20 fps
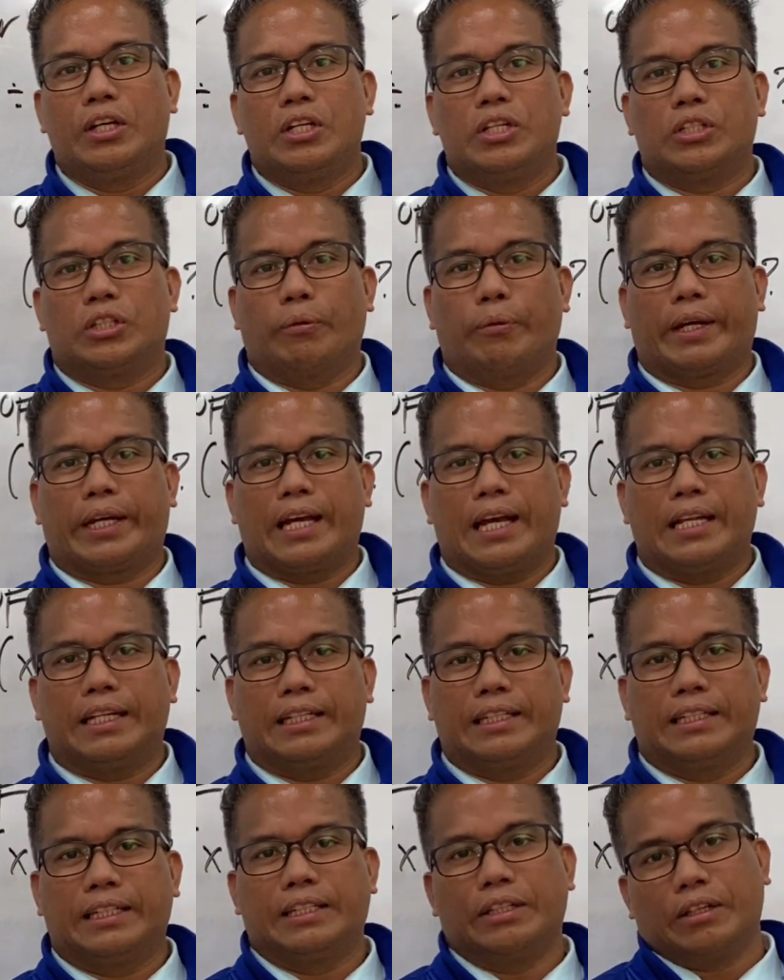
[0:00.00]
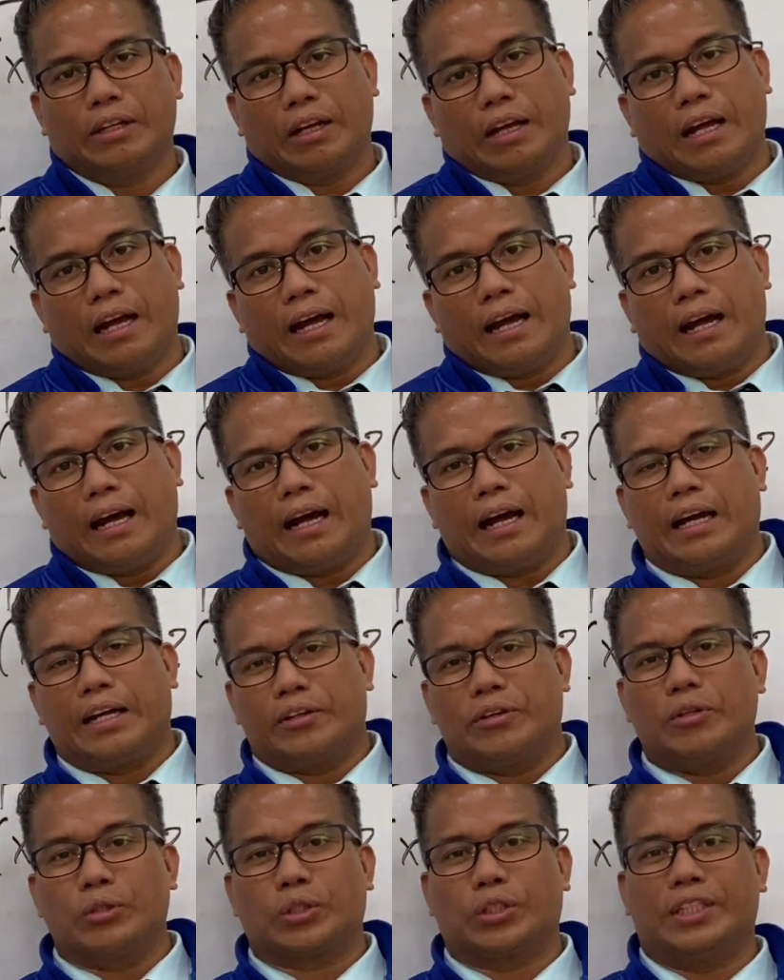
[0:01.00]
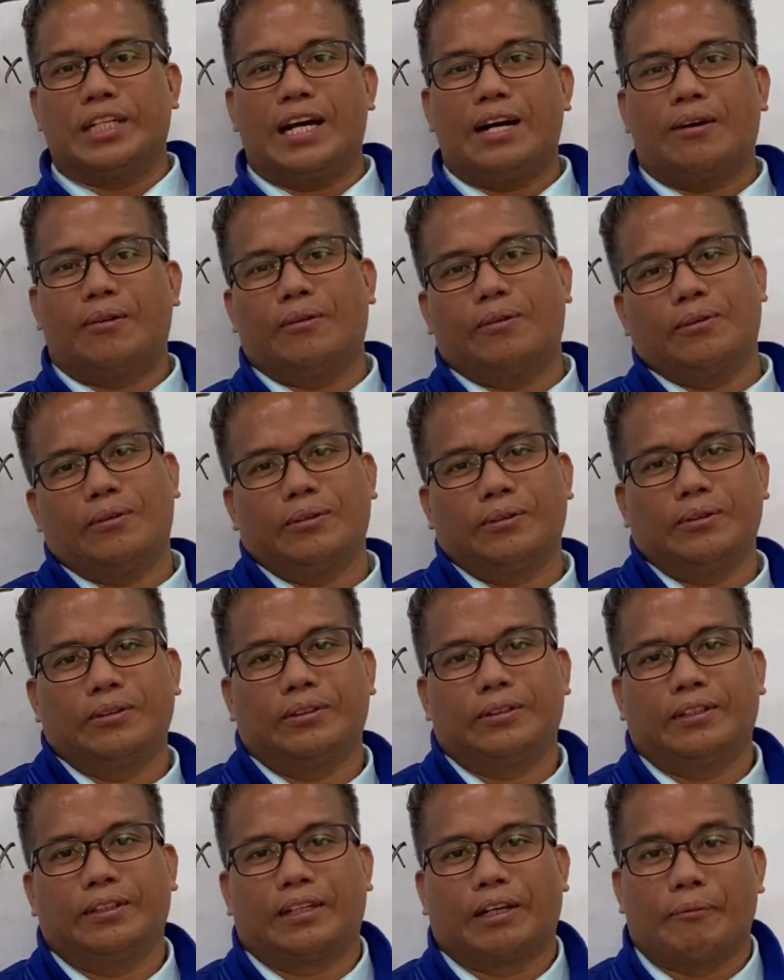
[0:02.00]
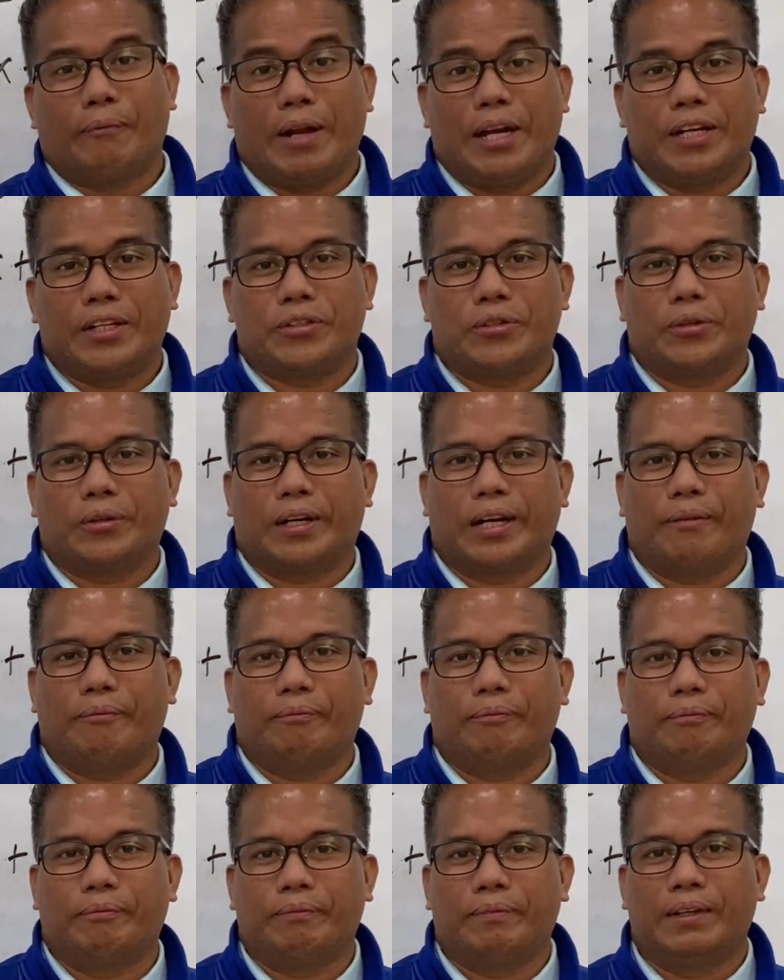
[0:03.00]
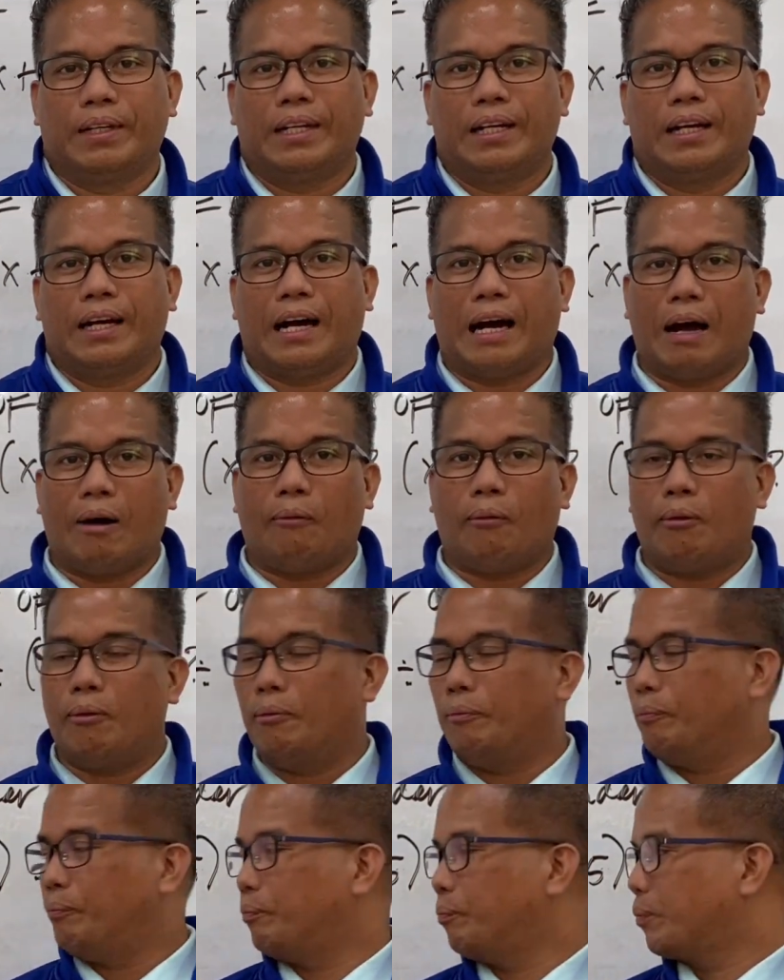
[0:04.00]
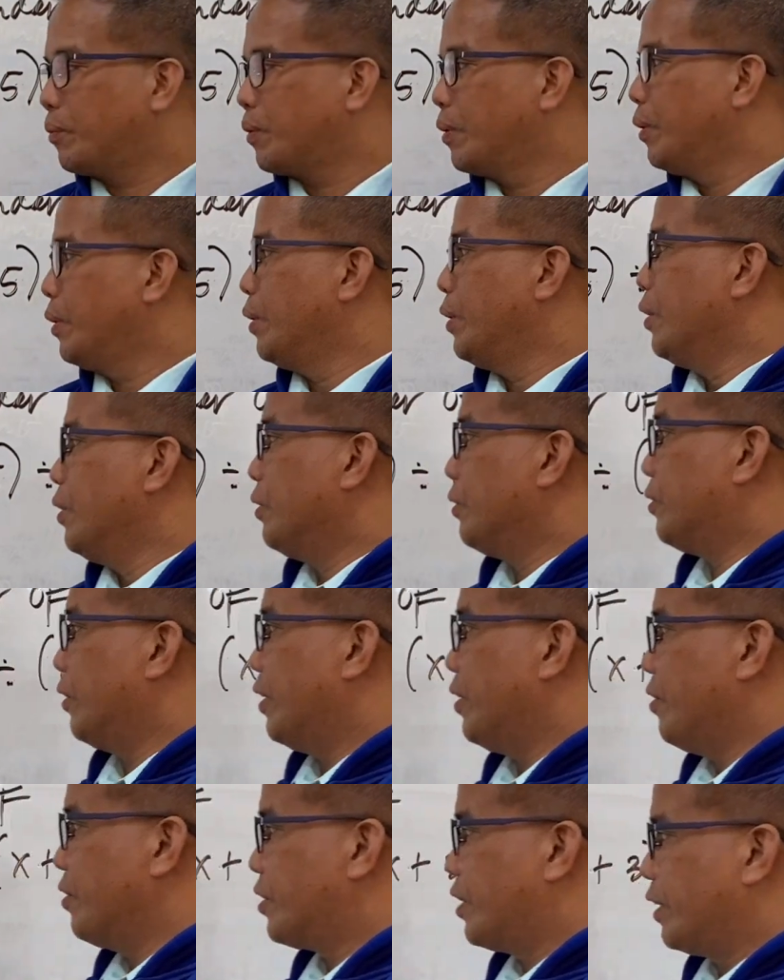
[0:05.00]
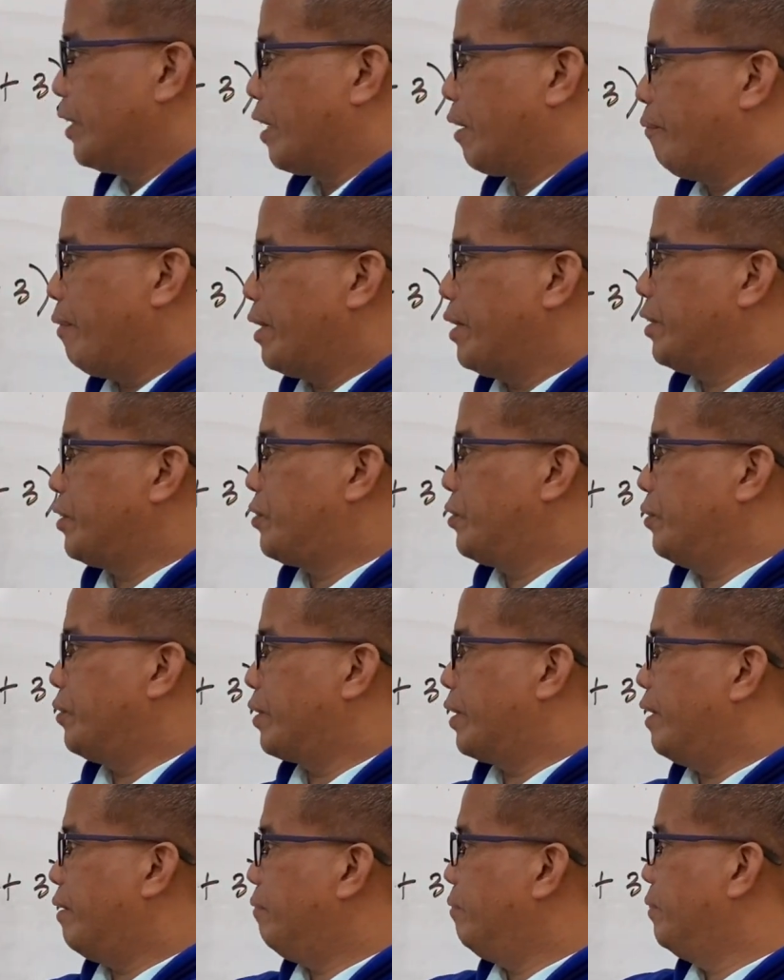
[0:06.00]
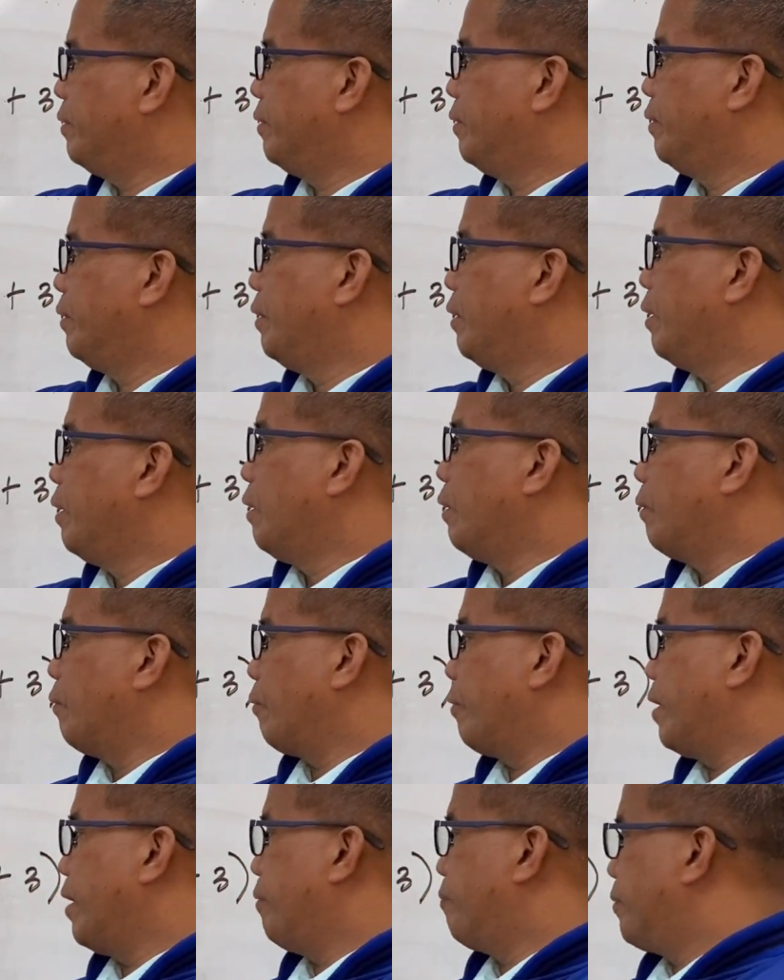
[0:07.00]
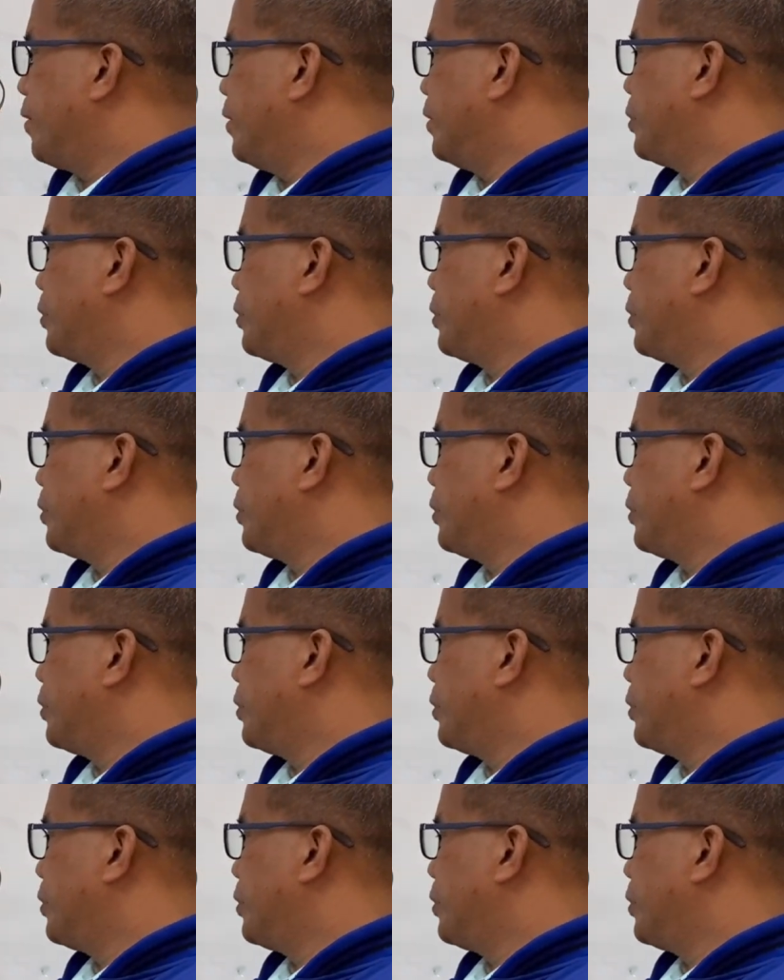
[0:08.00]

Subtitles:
So we can use now remainder theorem. How? So in using the remainder theorem, we are